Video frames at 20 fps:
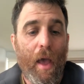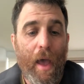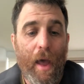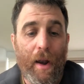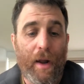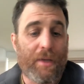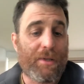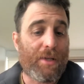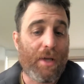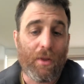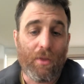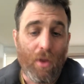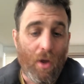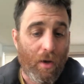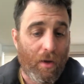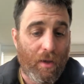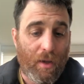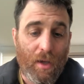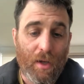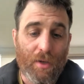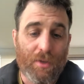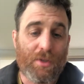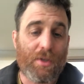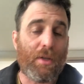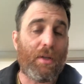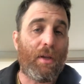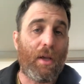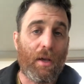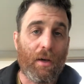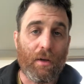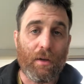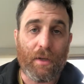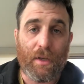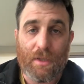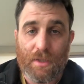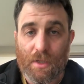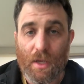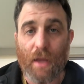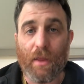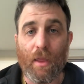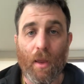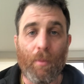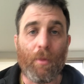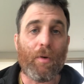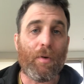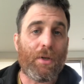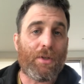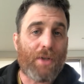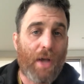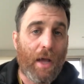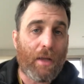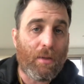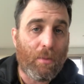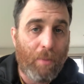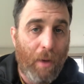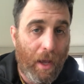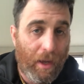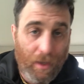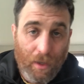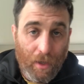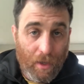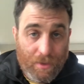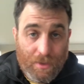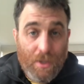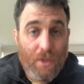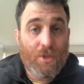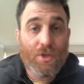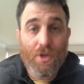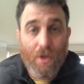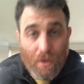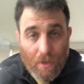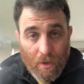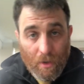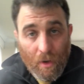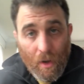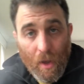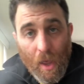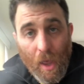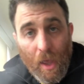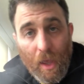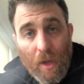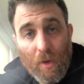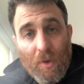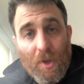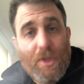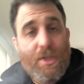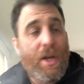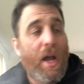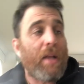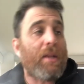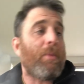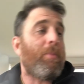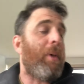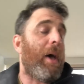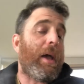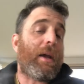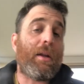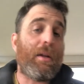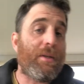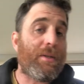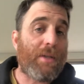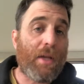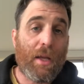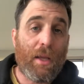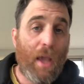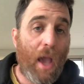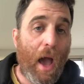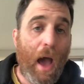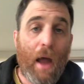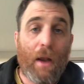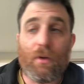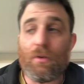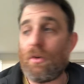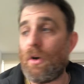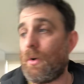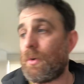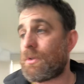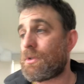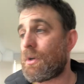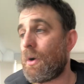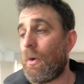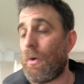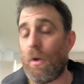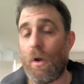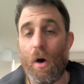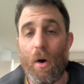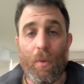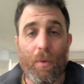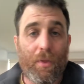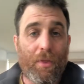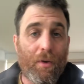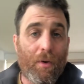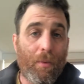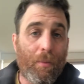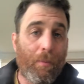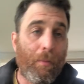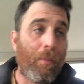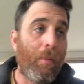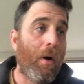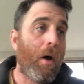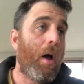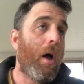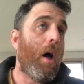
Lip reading: And I said, look, here's the deal. He said, let me reach out to Beckett. I said, sure. He reached out to Beckett. He said, yeah, I don't know what's going on with them.